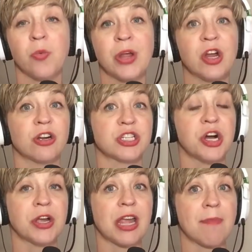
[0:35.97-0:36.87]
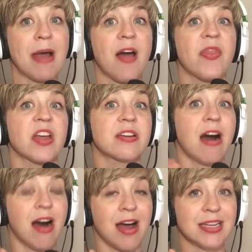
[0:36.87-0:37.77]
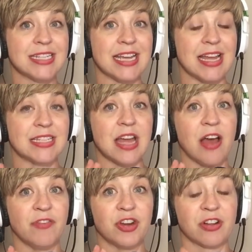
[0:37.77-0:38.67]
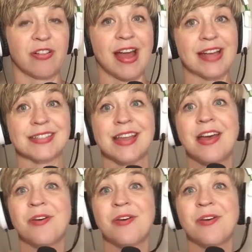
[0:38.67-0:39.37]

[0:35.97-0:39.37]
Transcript: We are talking about the content of your class.